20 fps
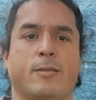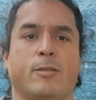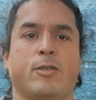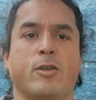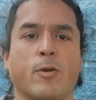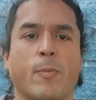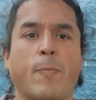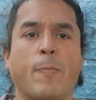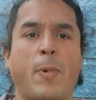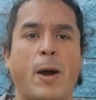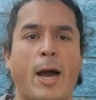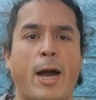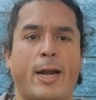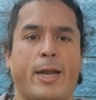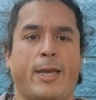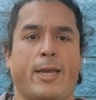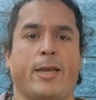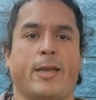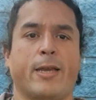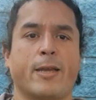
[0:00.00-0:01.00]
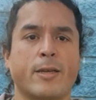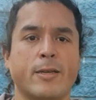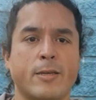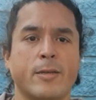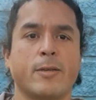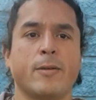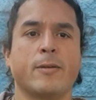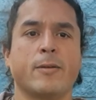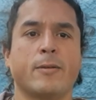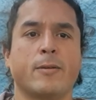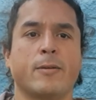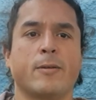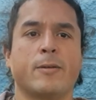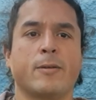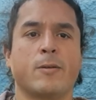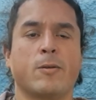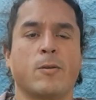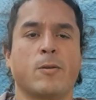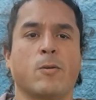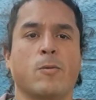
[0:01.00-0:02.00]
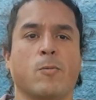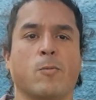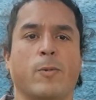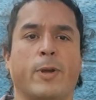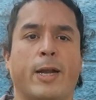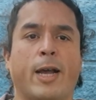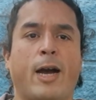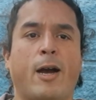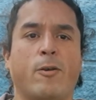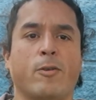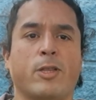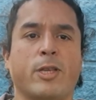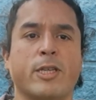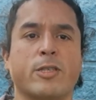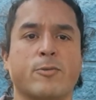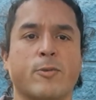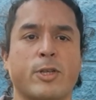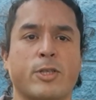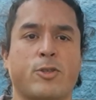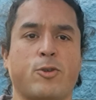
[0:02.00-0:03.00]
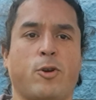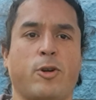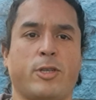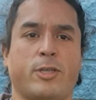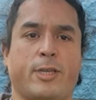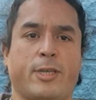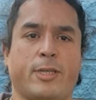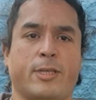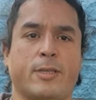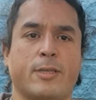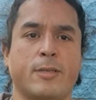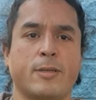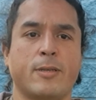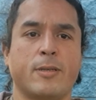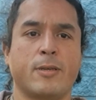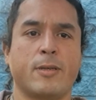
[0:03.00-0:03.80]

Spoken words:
your body, without these resources?